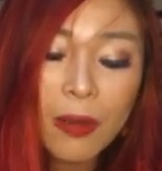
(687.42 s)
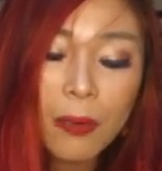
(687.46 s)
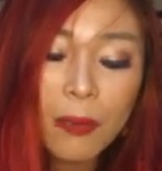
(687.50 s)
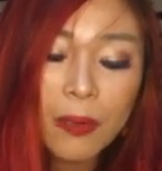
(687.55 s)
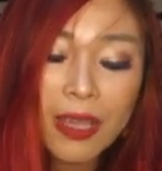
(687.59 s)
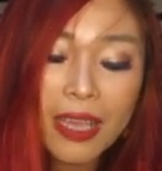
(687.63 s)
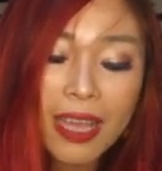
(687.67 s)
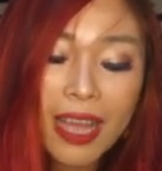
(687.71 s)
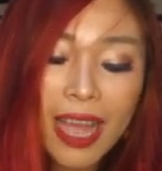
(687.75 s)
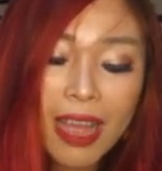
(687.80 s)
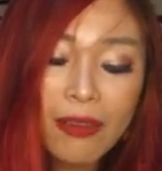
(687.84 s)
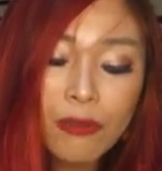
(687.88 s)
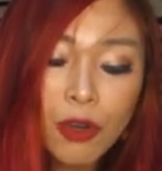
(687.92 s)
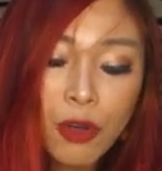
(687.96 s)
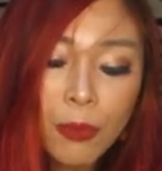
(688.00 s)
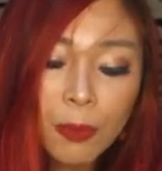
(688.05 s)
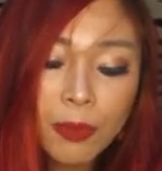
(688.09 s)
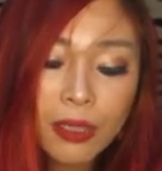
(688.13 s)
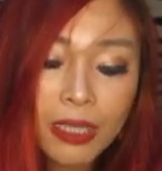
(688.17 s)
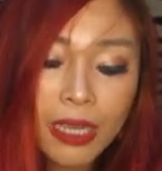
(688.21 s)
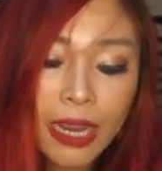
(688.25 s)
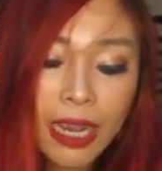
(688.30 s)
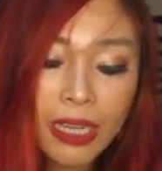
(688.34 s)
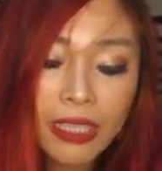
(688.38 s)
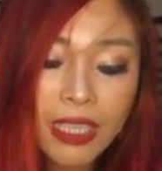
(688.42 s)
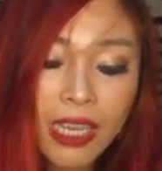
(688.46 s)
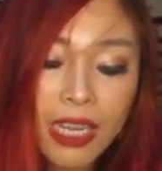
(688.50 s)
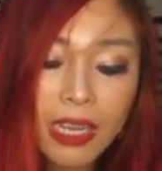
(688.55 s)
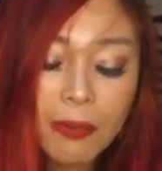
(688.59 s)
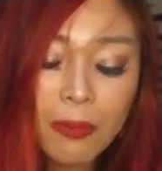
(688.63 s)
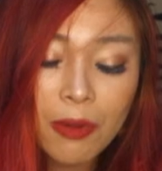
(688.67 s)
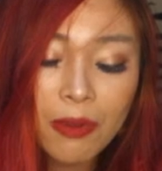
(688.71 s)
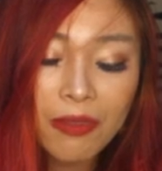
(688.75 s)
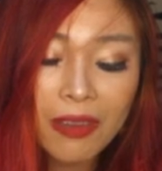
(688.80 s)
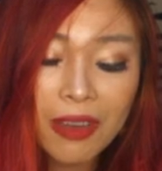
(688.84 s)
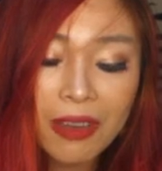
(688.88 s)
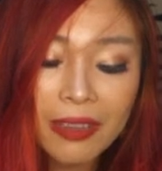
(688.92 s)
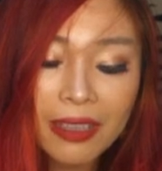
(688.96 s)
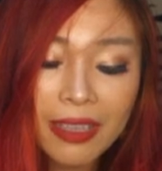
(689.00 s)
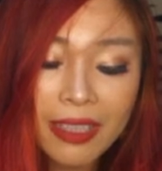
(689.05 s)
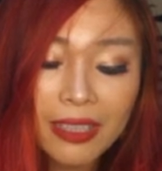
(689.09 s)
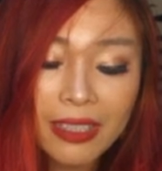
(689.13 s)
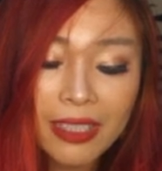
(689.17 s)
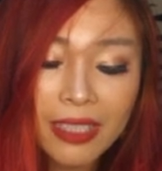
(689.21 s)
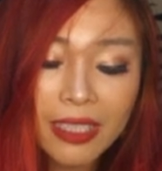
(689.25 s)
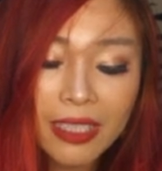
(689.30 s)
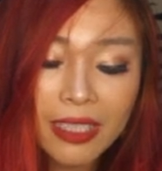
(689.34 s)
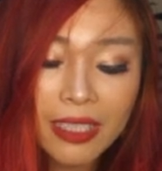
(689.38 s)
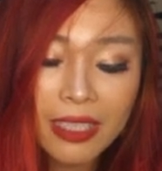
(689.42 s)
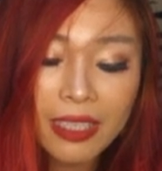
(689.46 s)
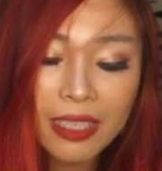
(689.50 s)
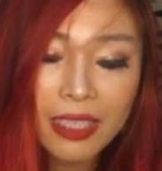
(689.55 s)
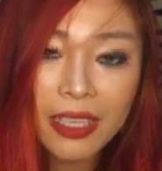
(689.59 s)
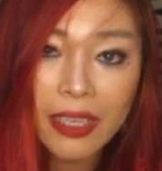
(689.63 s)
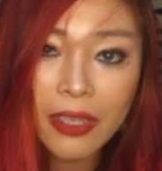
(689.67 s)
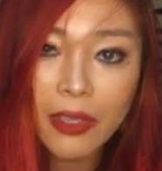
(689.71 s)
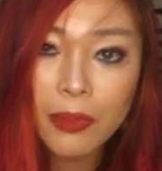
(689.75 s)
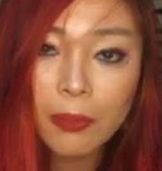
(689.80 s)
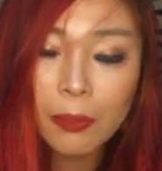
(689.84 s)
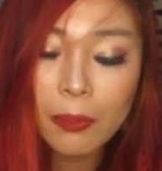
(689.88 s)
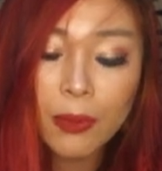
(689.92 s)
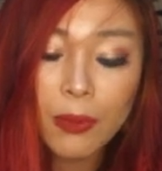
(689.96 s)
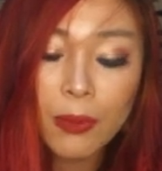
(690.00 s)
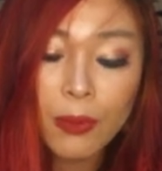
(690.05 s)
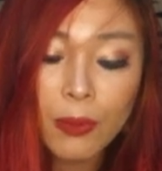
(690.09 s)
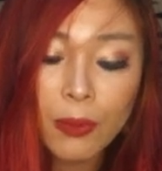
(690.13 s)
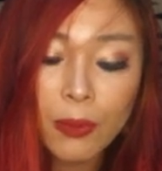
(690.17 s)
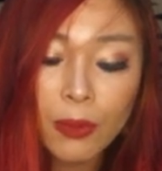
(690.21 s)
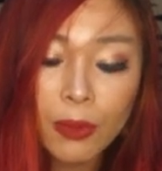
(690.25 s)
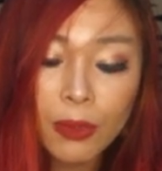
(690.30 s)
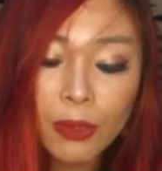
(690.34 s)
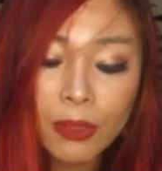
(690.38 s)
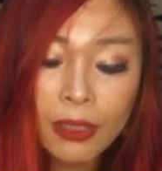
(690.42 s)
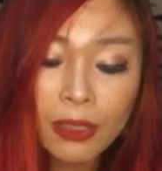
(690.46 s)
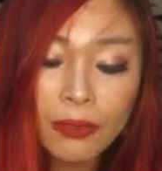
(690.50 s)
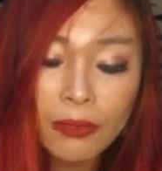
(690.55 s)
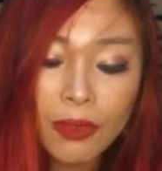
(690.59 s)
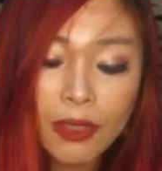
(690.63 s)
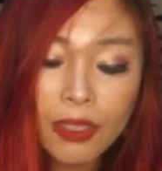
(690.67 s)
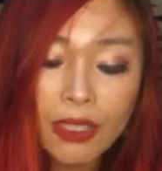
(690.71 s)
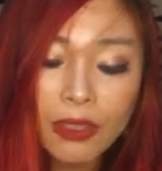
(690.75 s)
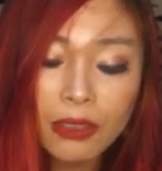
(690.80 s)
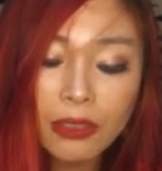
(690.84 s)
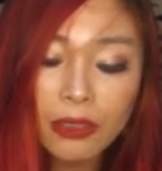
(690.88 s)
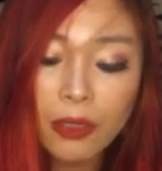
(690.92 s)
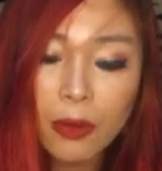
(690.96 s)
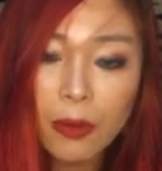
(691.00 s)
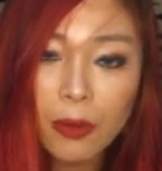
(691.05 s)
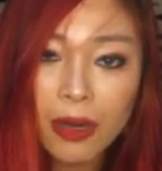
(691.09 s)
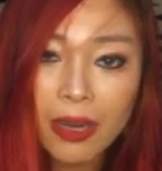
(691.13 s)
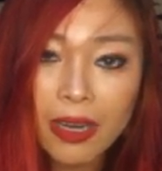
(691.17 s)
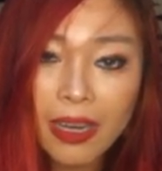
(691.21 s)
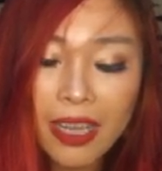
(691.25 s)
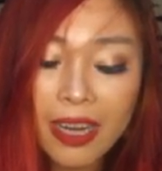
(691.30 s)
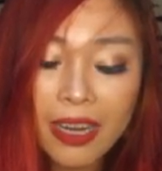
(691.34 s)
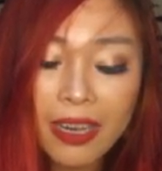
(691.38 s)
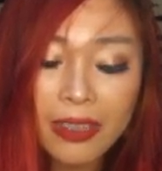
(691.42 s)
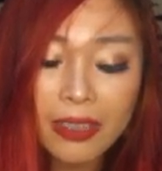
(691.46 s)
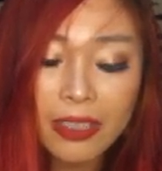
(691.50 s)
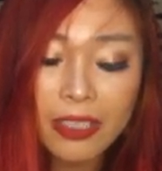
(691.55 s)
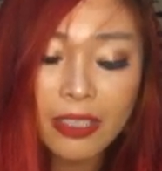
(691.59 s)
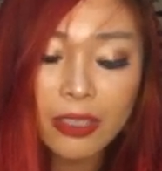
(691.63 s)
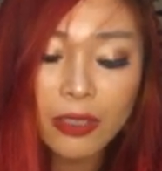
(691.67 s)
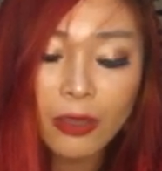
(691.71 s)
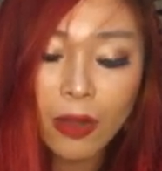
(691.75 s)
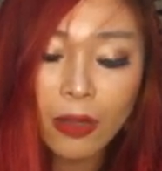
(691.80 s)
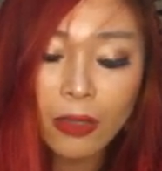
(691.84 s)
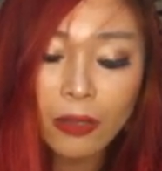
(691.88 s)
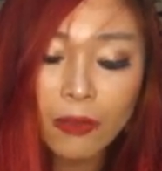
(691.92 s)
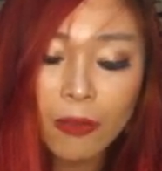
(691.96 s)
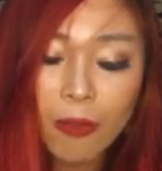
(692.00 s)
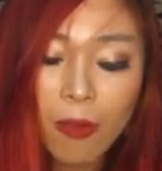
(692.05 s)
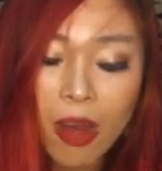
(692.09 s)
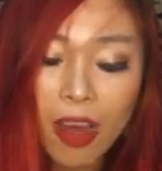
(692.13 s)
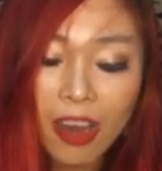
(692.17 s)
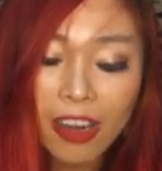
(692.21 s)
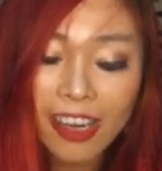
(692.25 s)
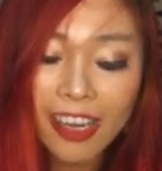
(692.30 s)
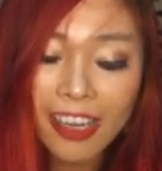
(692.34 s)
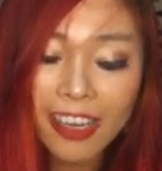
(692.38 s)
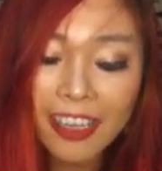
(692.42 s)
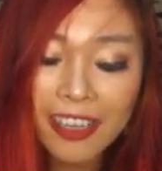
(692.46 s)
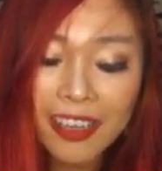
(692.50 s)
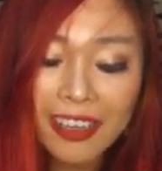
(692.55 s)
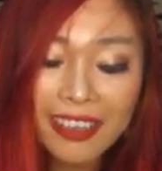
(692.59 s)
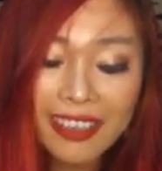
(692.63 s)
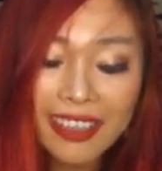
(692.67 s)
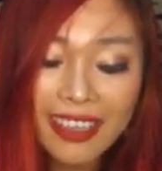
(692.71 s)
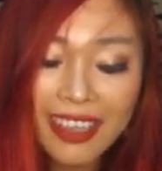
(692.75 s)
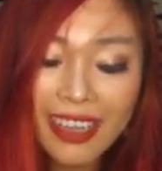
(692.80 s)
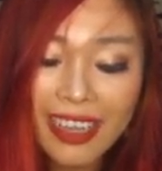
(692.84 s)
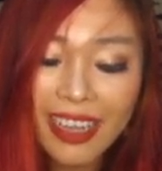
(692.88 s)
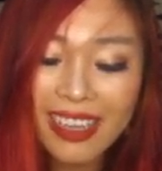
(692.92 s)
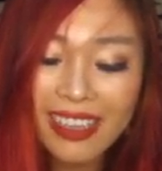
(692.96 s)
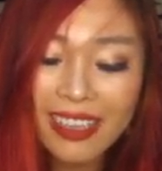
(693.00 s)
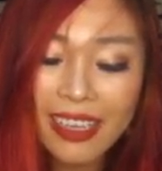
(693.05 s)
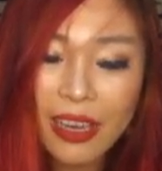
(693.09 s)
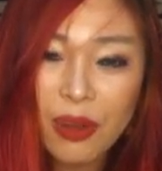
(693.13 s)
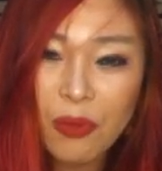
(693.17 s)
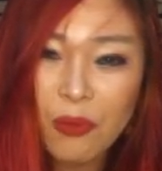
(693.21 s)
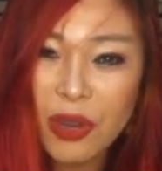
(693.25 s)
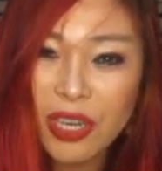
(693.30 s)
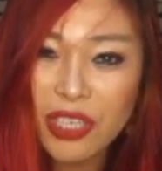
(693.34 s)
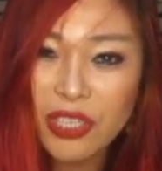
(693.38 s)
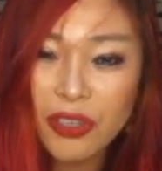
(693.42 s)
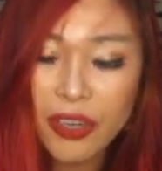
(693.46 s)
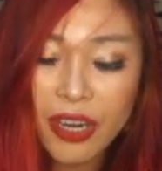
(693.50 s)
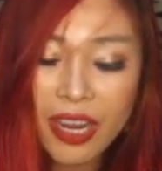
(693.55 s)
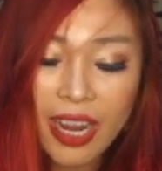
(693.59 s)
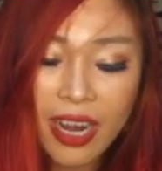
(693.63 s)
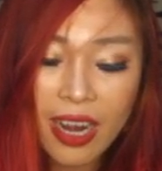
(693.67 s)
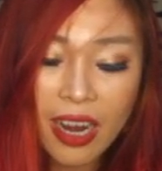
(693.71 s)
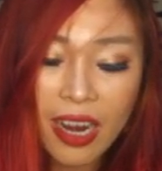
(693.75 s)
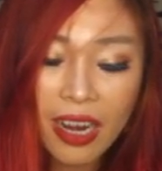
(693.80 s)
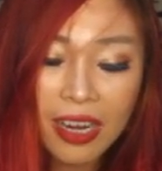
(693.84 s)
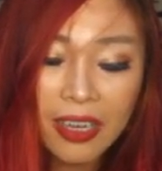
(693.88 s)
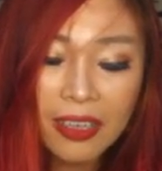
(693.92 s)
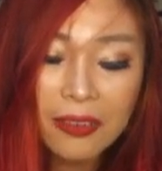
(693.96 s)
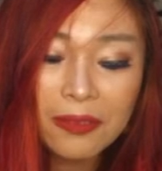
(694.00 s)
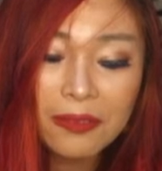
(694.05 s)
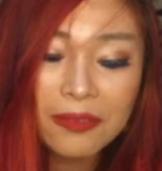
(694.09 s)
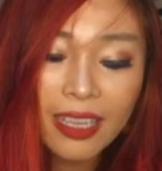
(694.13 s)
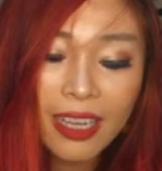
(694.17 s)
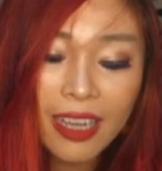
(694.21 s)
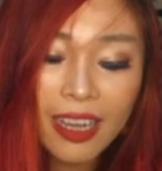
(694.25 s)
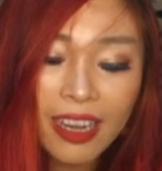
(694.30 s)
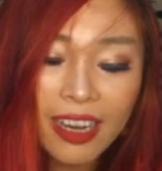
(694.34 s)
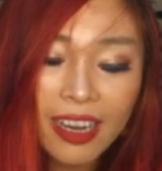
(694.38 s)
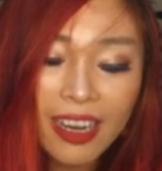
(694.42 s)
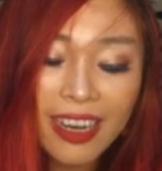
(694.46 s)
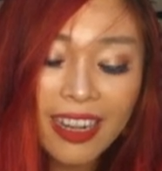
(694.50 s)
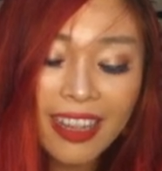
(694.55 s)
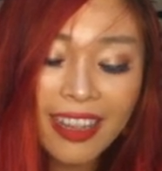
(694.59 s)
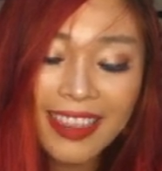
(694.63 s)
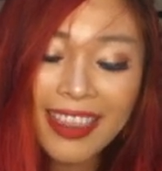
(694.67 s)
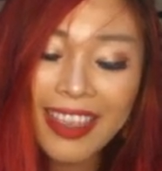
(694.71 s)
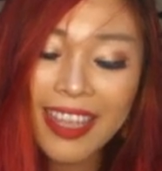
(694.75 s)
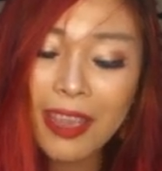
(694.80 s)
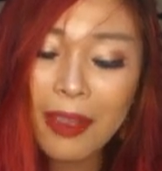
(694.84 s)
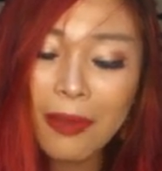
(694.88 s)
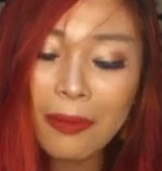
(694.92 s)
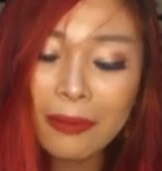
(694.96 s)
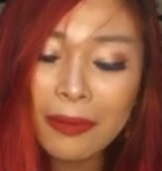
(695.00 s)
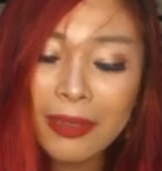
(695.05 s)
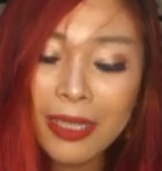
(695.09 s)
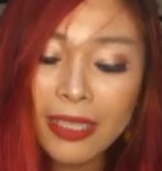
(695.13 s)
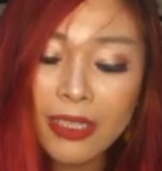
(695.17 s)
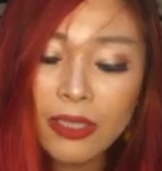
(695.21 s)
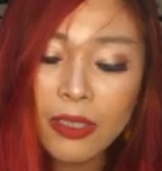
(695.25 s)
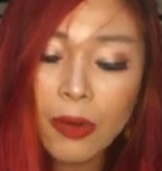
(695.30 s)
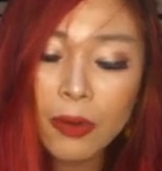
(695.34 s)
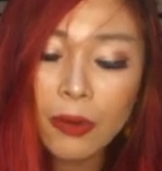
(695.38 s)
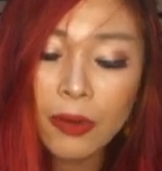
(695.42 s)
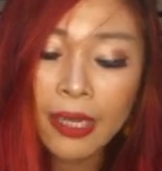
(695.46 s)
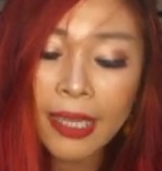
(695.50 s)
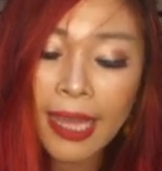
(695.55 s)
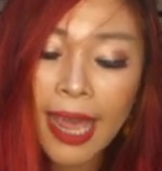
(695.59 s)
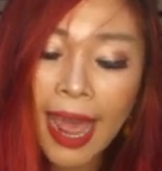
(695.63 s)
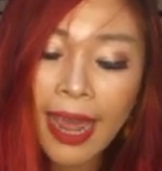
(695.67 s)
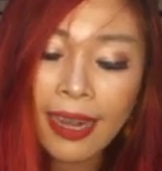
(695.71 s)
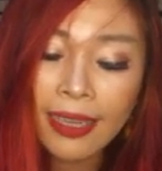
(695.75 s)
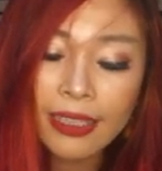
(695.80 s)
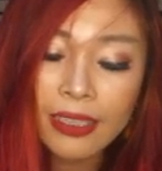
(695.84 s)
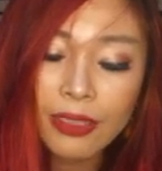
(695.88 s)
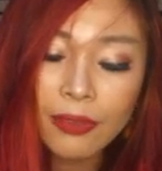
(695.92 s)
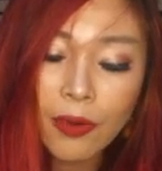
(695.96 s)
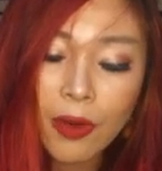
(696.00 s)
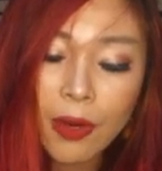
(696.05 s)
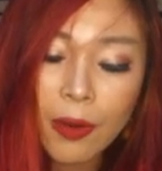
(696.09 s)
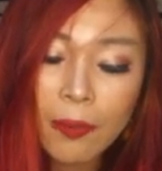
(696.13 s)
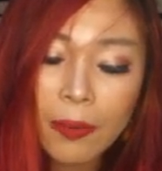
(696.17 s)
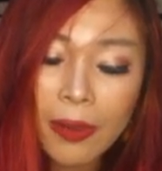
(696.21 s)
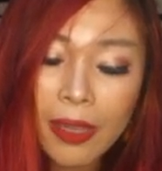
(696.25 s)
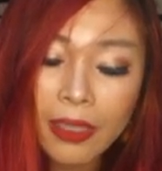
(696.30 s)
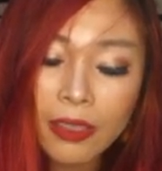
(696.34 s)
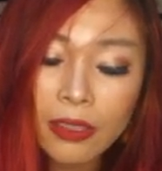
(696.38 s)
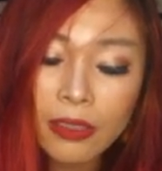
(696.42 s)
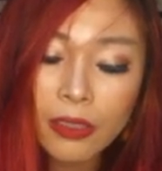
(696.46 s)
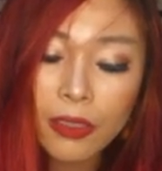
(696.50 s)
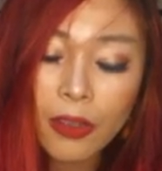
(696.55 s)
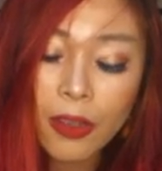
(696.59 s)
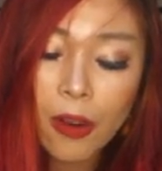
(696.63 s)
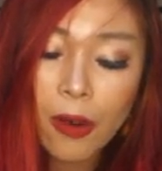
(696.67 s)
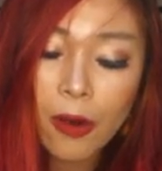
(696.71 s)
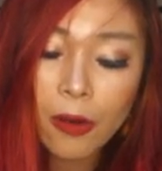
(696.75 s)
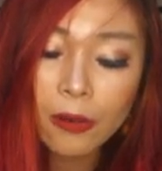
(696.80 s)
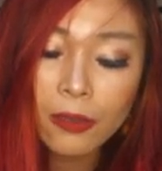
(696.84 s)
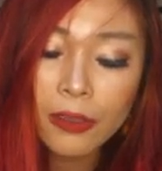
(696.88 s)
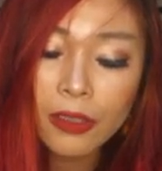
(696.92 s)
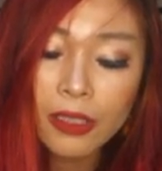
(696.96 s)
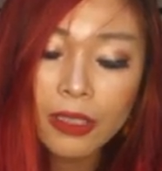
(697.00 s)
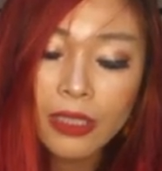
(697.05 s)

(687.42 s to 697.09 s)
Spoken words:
We have, oops, I accidentally moved it. This is a little pool if you don't want to get in the salt water and wet your hair. Let's go relax for a bit. So